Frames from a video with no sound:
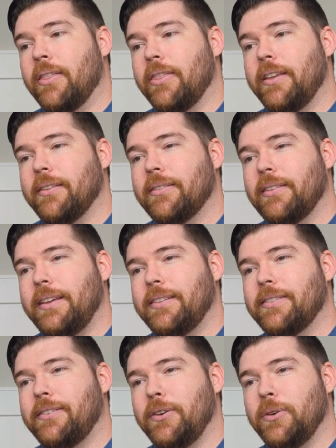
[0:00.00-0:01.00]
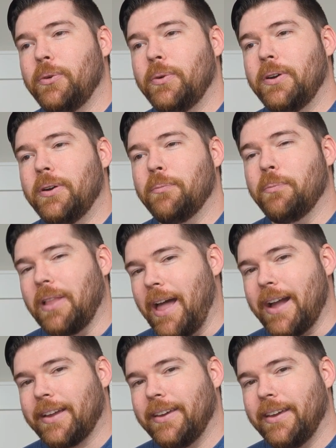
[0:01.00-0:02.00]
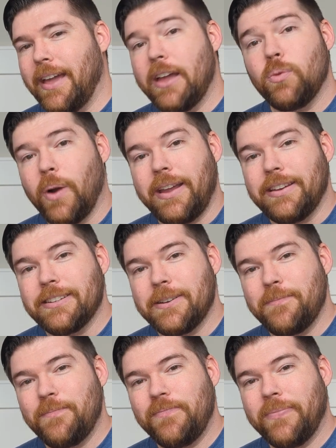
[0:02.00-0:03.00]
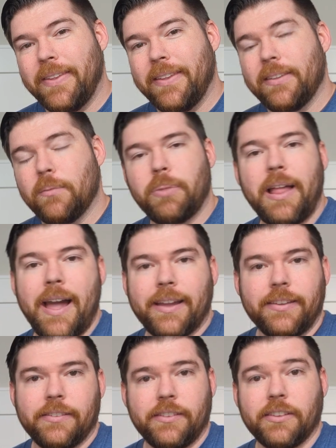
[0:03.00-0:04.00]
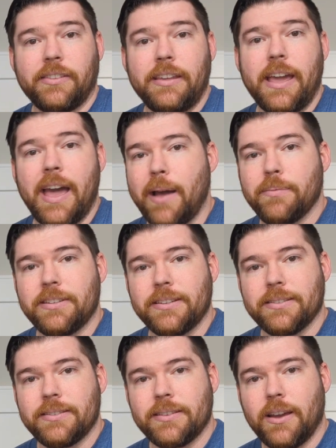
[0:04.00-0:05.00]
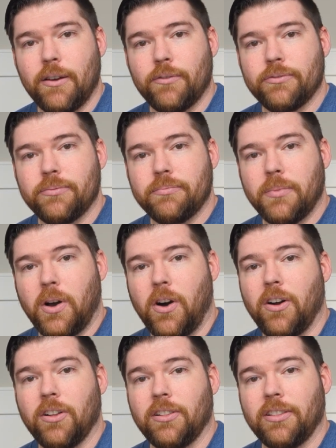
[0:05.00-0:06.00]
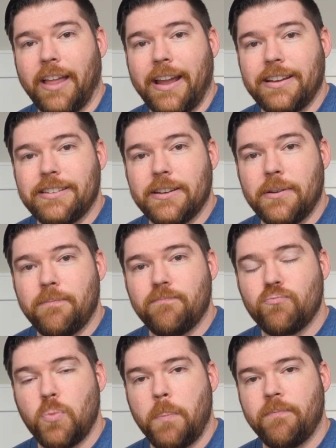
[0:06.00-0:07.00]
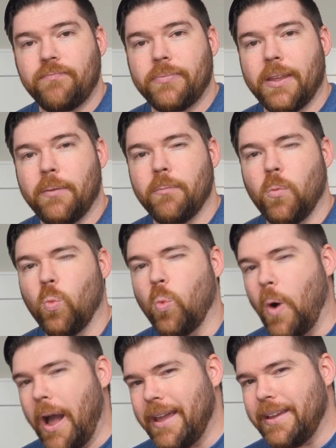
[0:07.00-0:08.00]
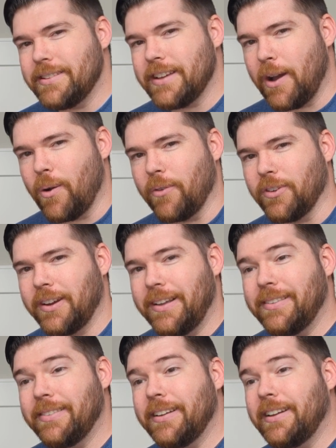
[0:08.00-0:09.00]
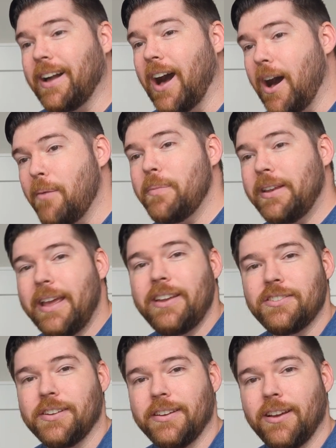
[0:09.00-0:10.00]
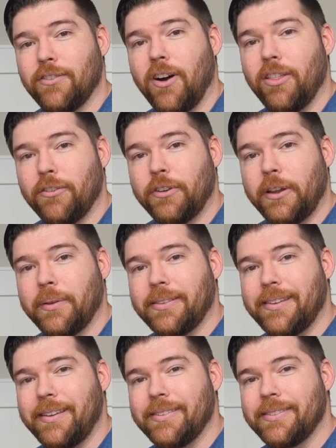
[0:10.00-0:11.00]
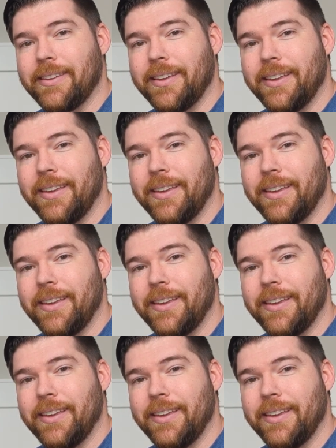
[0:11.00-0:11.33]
This leads to black and white. Black is just the absence of all light. White, however, is the combination of all the frequencies.